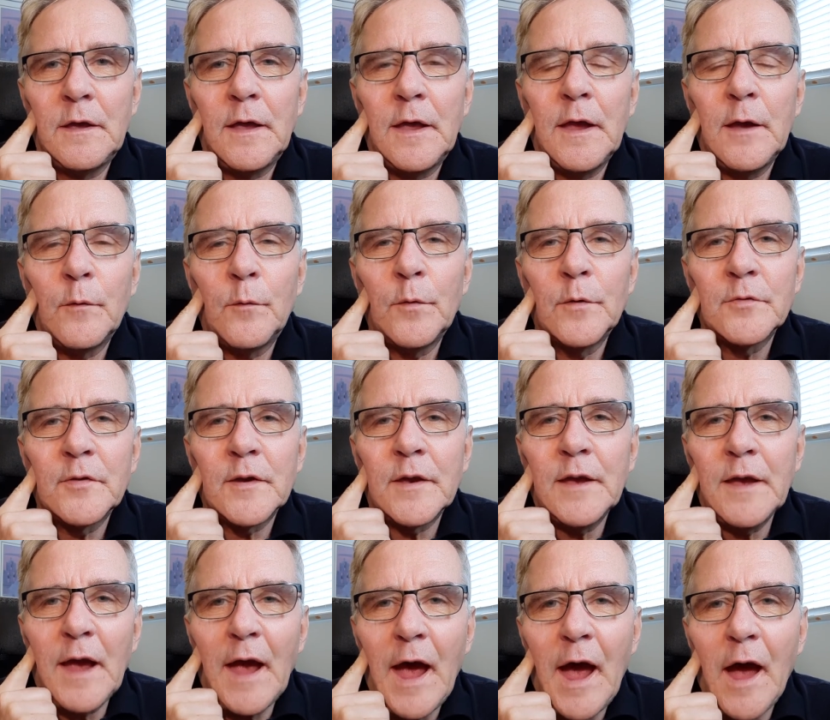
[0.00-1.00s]
It was a
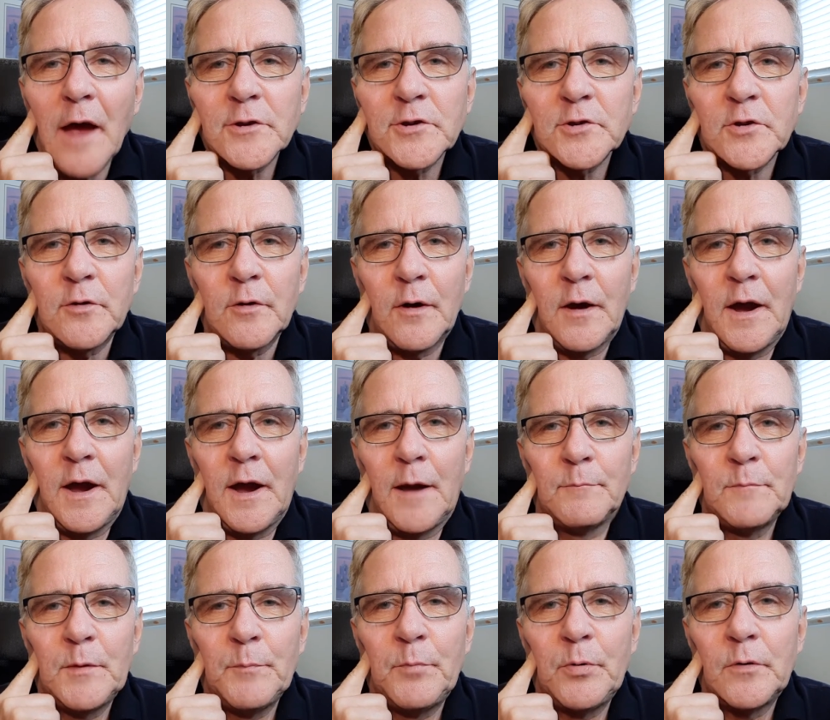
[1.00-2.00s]
cash
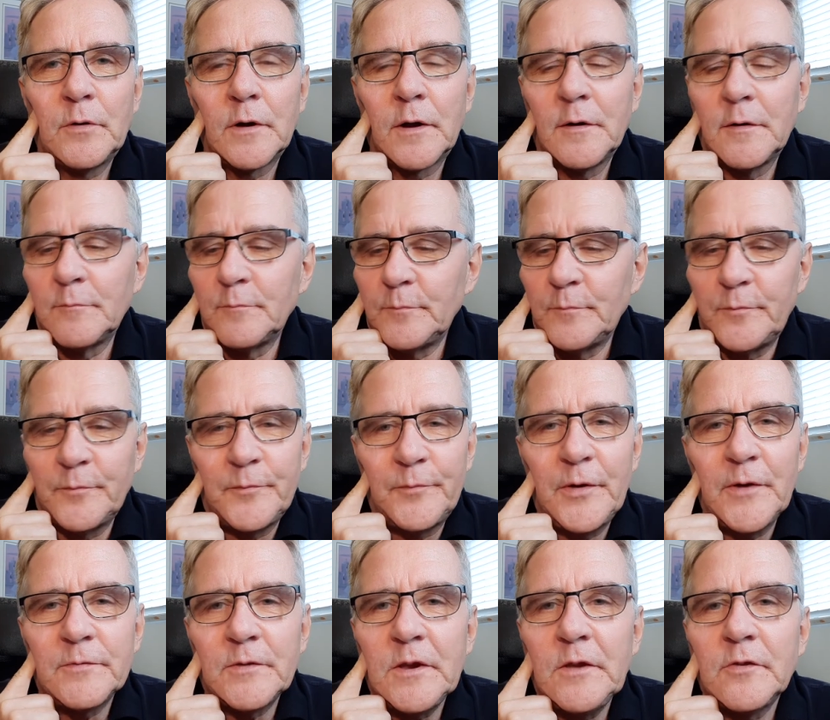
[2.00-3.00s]
grab to put a
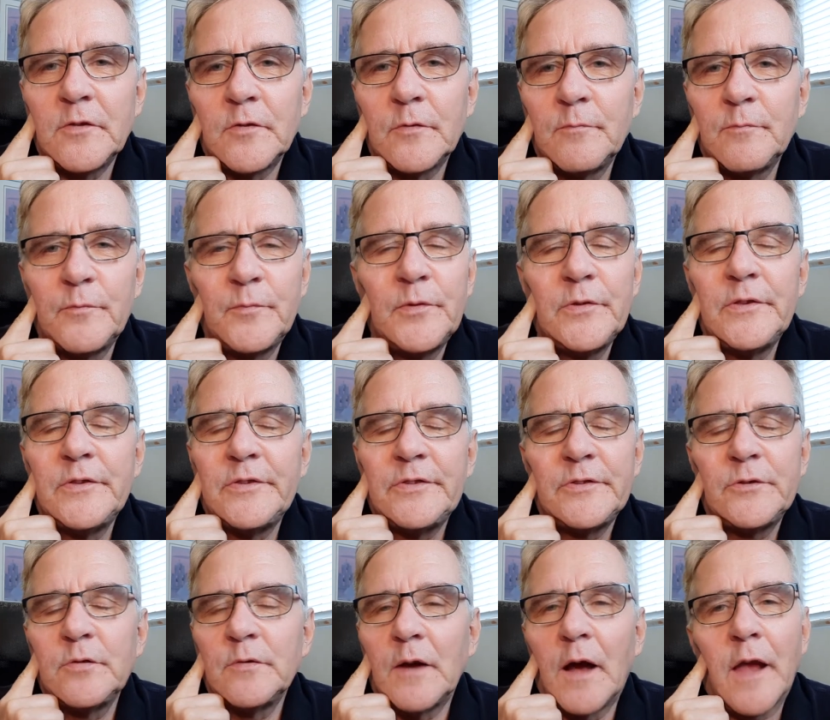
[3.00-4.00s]
50, I
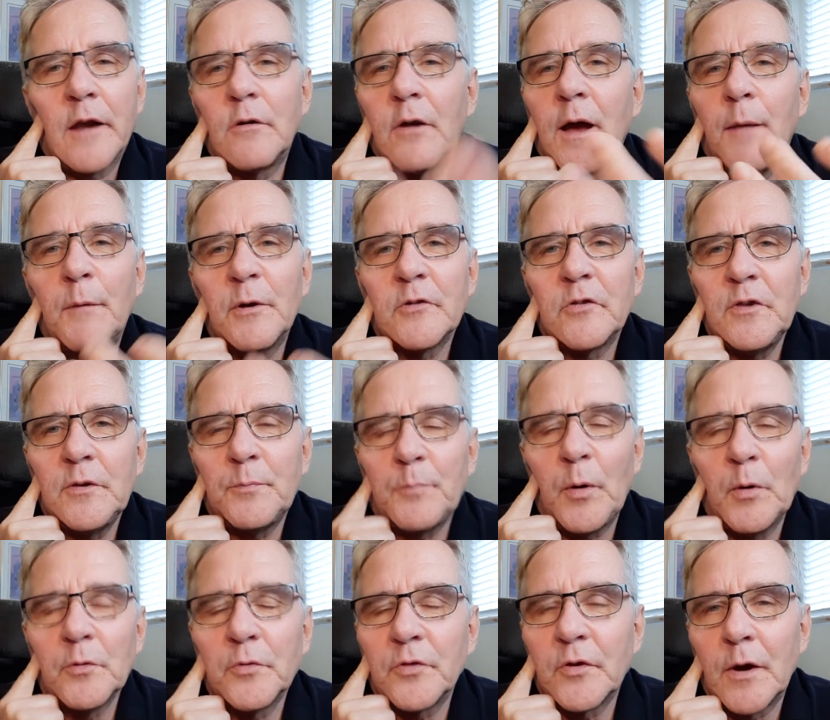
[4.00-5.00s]
don't know how much these
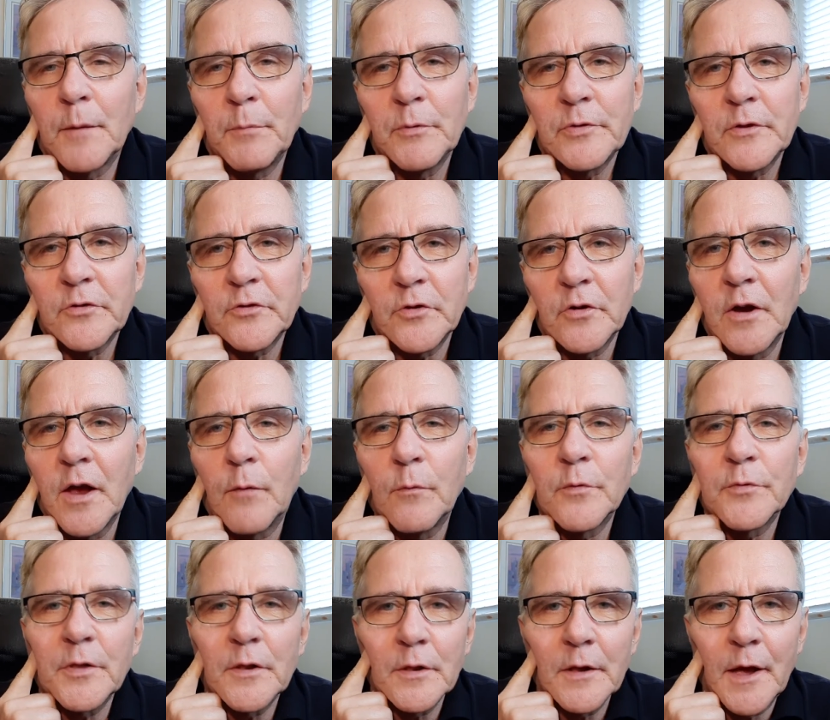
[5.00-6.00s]
posts are, but they're sure not
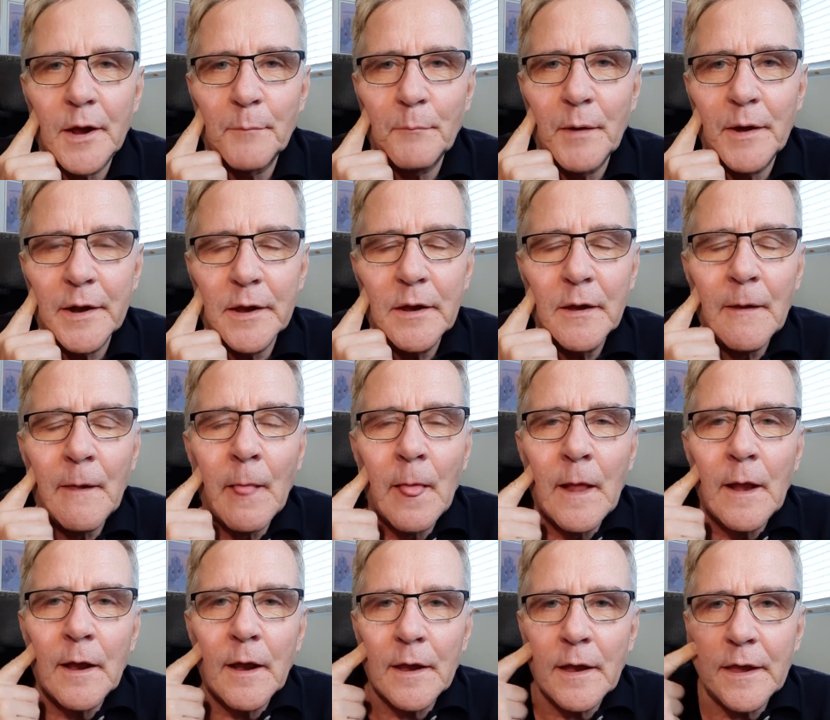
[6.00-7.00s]
worth a lot of money,
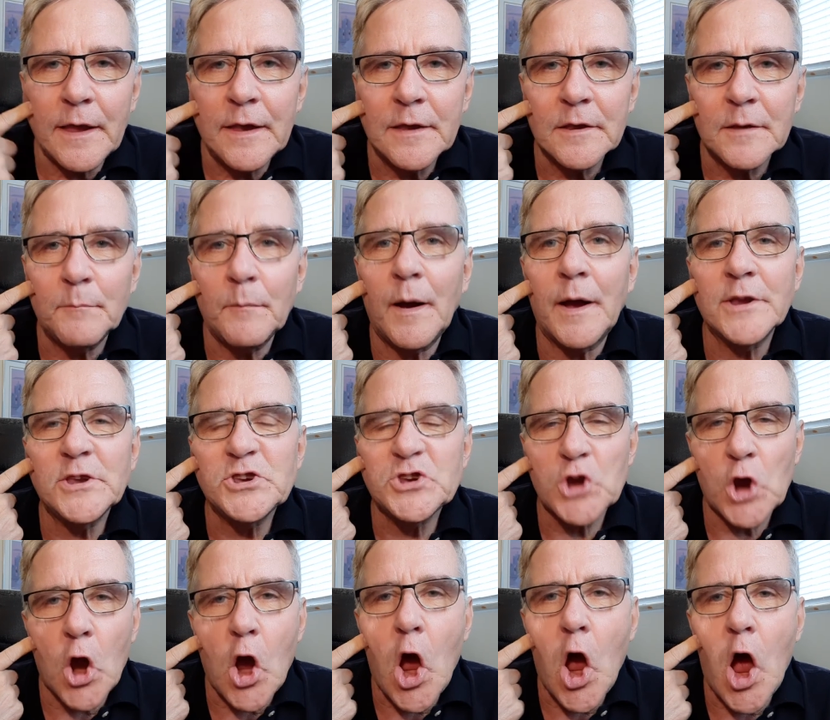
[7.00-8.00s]
into my
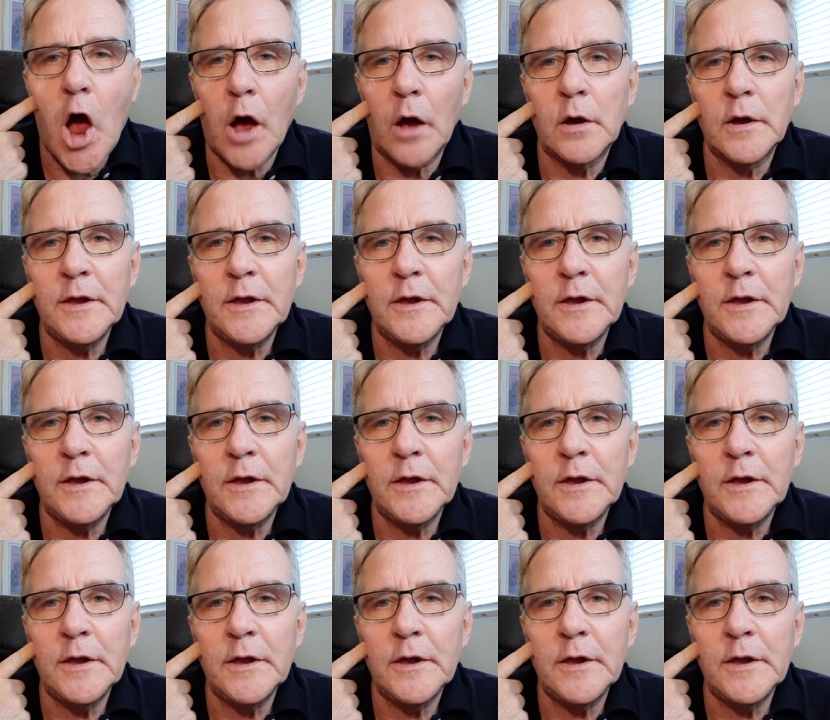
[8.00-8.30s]
jaw.